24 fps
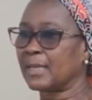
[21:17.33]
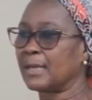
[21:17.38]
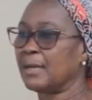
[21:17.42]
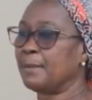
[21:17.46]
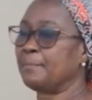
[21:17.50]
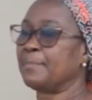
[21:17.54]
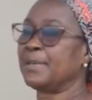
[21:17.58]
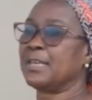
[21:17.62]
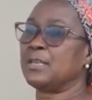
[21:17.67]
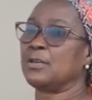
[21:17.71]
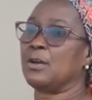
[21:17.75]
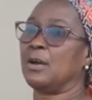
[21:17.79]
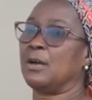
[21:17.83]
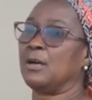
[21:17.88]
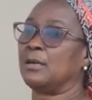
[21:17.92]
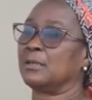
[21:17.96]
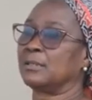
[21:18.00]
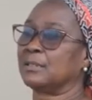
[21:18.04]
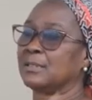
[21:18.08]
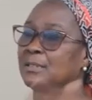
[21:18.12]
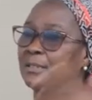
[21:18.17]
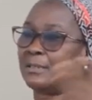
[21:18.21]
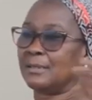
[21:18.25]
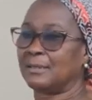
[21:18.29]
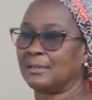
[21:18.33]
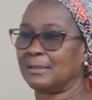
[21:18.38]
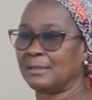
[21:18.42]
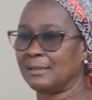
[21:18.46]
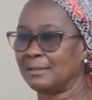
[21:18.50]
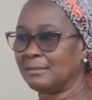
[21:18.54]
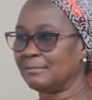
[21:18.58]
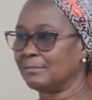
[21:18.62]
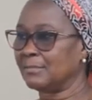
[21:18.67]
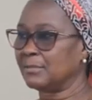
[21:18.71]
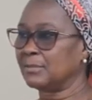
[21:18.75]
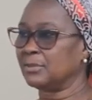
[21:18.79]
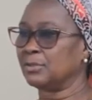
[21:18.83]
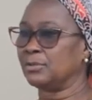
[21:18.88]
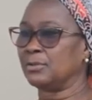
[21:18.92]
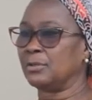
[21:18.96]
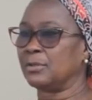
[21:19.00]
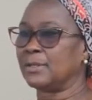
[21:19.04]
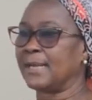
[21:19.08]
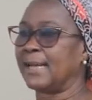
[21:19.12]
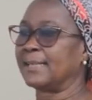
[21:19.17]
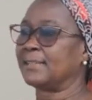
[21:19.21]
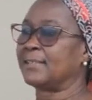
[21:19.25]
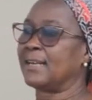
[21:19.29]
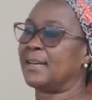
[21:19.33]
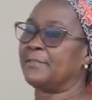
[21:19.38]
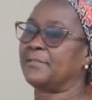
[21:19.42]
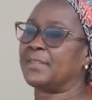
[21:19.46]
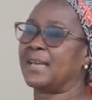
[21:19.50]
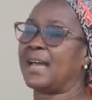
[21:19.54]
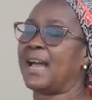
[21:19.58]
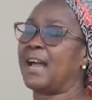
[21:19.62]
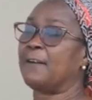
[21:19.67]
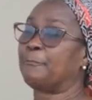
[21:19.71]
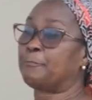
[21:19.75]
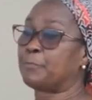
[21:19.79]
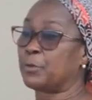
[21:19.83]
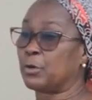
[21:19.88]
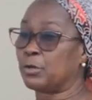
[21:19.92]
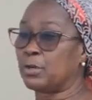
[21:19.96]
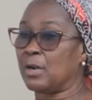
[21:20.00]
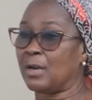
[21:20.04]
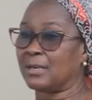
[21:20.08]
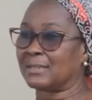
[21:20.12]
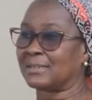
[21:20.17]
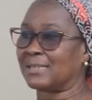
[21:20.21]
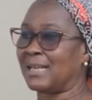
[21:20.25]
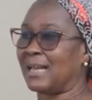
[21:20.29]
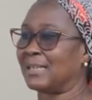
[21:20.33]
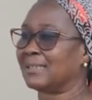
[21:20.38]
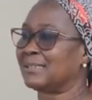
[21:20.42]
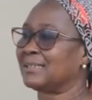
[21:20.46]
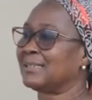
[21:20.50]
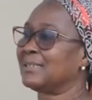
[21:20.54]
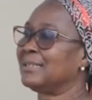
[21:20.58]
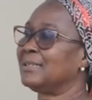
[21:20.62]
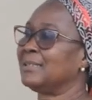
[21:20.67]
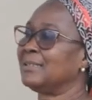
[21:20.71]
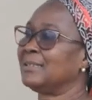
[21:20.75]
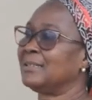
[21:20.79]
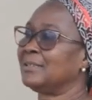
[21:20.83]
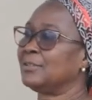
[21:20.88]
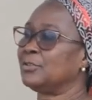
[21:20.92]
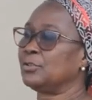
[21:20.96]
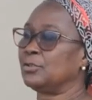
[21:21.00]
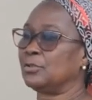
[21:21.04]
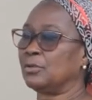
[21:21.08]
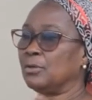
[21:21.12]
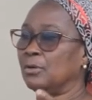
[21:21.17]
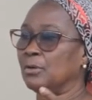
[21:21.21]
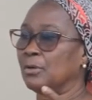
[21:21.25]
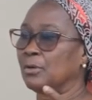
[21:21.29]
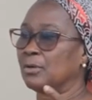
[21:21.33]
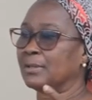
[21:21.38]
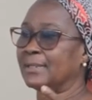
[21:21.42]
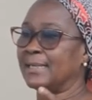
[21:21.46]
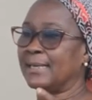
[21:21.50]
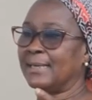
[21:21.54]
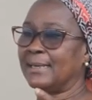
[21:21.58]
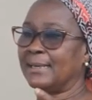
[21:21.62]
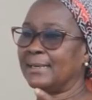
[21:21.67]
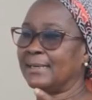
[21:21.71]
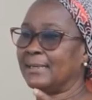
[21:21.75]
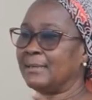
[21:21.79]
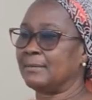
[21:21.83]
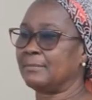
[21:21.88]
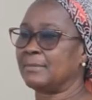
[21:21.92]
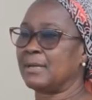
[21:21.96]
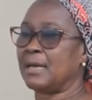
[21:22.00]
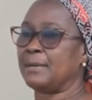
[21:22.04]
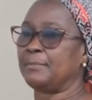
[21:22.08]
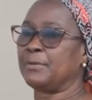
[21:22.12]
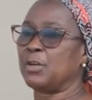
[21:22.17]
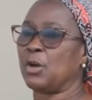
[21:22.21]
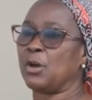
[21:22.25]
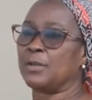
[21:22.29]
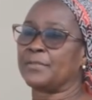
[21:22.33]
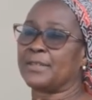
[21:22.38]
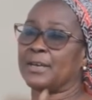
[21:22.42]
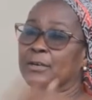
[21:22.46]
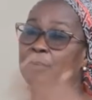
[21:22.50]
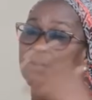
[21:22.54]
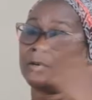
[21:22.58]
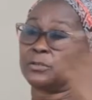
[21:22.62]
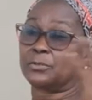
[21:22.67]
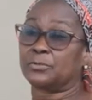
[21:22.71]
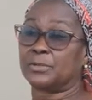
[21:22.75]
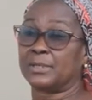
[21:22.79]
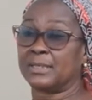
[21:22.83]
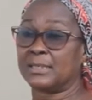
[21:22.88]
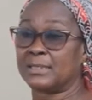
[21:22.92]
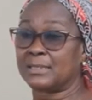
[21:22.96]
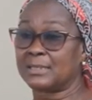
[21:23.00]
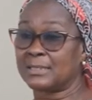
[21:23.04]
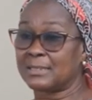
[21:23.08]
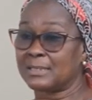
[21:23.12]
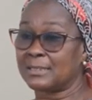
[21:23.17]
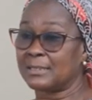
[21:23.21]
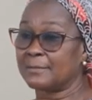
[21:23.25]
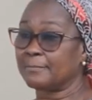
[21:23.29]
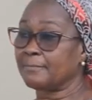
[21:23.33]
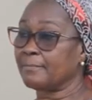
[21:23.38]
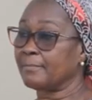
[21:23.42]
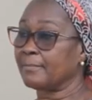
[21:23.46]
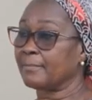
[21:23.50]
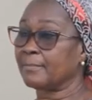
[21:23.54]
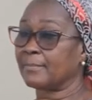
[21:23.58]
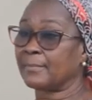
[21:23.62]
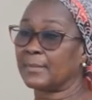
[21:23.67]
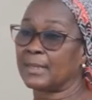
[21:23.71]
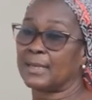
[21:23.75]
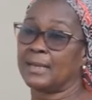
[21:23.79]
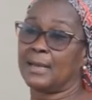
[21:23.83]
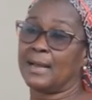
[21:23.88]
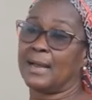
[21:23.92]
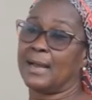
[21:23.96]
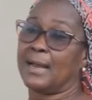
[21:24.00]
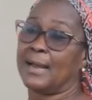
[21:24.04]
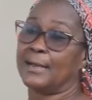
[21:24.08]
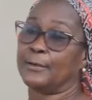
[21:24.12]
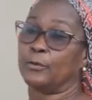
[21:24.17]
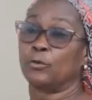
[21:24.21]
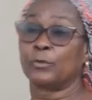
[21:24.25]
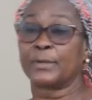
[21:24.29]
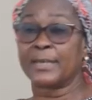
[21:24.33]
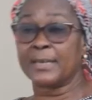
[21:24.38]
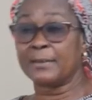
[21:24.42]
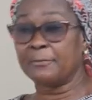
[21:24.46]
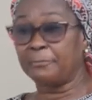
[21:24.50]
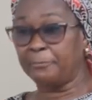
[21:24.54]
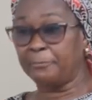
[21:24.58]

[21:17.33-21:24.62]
beyond, you know, Nigeria. If they have products that, you know, other countries are looking